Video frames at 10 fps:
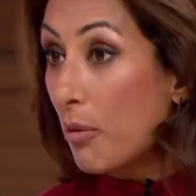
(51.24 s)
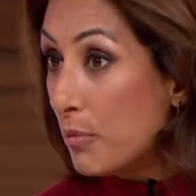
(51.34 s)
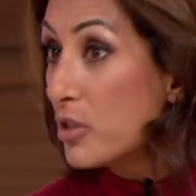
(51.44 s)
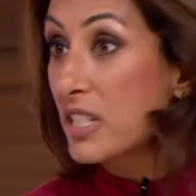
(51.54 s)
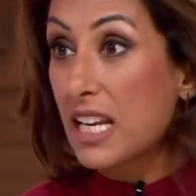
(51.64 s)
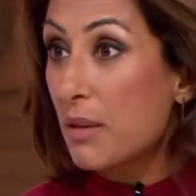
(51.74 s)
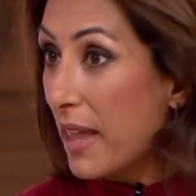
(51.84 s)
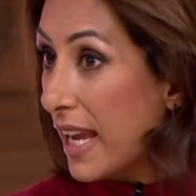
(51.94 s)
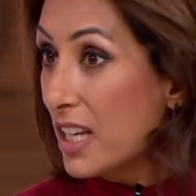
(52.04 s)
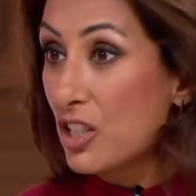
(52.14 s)
are Muslim,
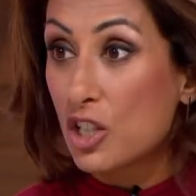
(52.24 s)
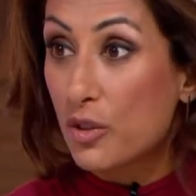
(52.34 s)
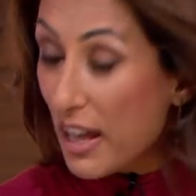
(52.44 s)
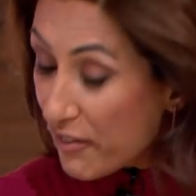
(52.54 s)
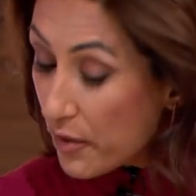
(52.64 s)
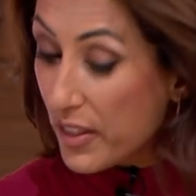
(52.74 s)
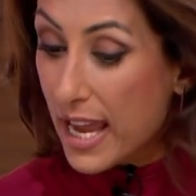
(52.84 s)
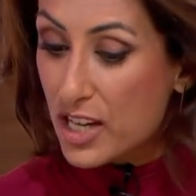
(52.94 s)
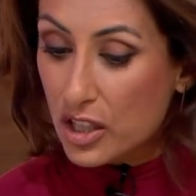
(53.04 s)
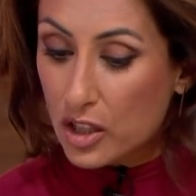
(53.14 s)
they're Hindu, they're from
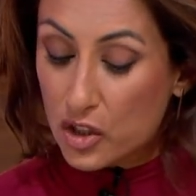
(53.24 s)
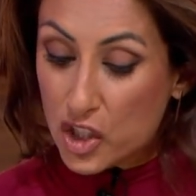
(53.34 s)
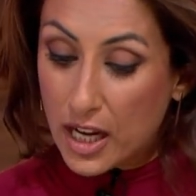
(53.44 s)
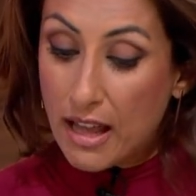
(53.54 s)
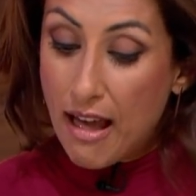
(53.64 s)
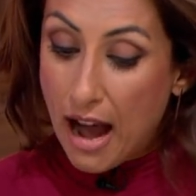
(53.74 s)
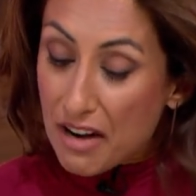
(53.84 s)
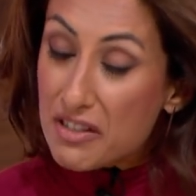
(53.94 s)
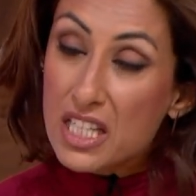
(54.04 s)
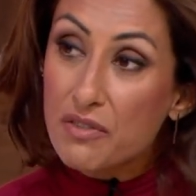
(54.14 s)
the Asian culture.
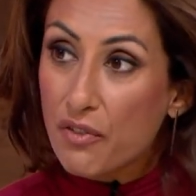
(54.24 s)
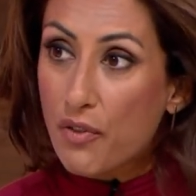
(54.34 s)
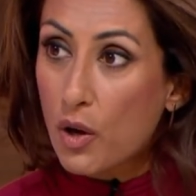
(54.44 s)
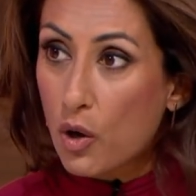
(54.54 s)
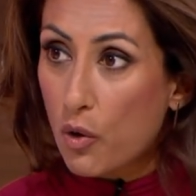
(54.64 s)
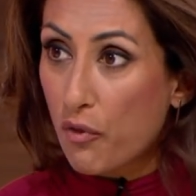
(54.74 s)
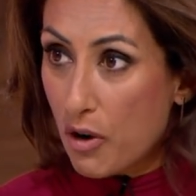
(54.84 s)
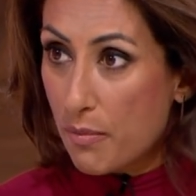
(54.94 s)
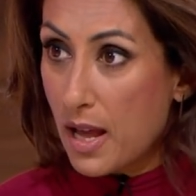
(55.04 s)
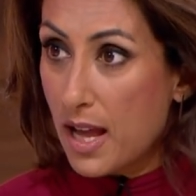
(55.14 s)
I received a phone call
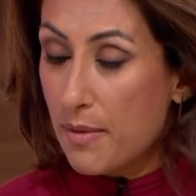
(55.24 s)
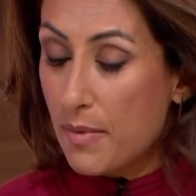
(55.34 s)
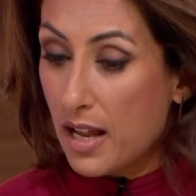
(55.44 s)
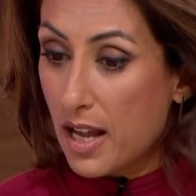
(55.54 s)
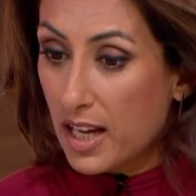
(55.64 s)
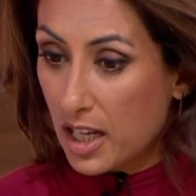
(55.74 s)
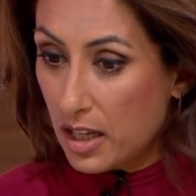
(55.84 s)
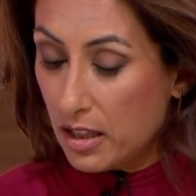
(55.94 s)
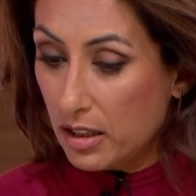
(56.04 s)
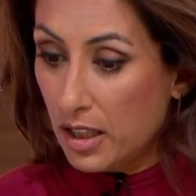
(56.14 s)
from
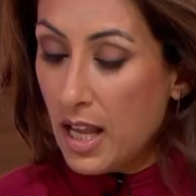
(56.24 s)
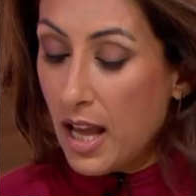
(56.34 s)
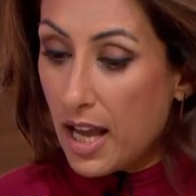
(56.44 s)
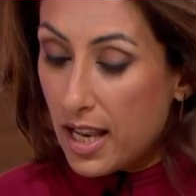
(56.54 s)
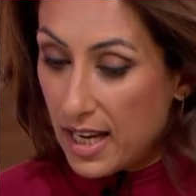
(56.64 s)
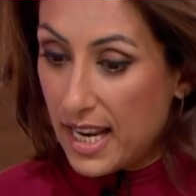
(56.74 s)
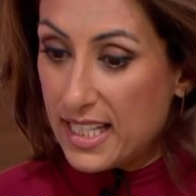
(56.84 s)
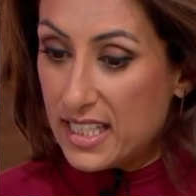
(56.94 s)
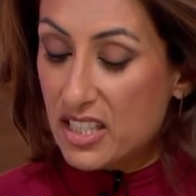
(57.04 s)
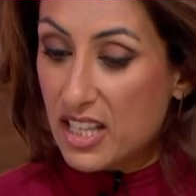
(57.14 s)
a
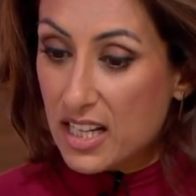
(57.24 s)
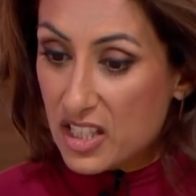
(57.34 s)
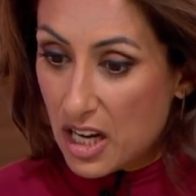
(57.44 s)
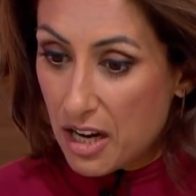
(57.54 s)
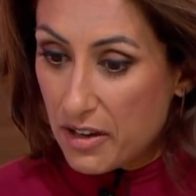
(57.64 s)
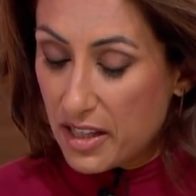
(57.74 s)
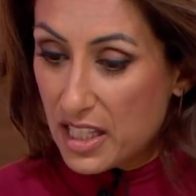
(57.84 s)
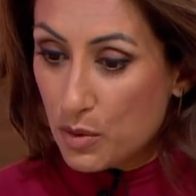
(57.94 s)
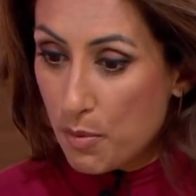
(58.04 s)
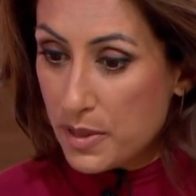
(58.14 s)
lady saying, Saira,
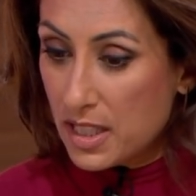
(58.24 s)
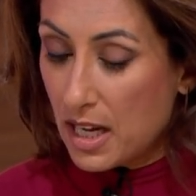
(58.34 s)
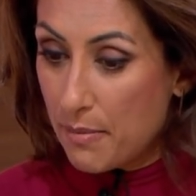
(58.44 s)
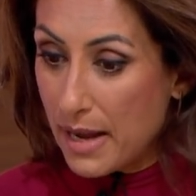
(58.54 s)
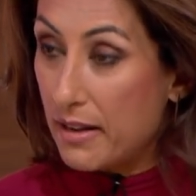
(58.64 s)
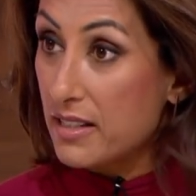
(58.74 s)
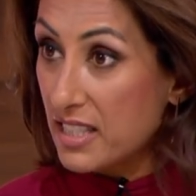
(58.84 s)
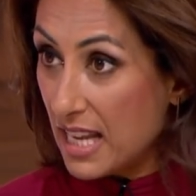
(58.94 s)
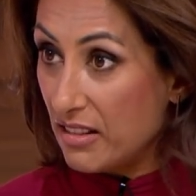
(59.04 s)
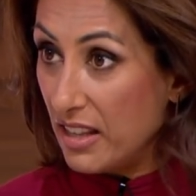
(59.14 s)
this woman's come out and
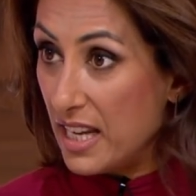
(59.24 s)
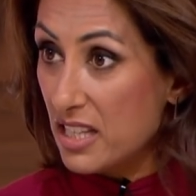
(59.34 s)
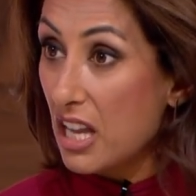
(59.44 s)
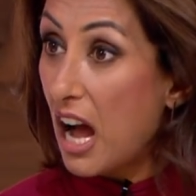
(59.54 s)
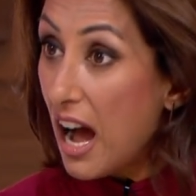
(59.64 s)
said this.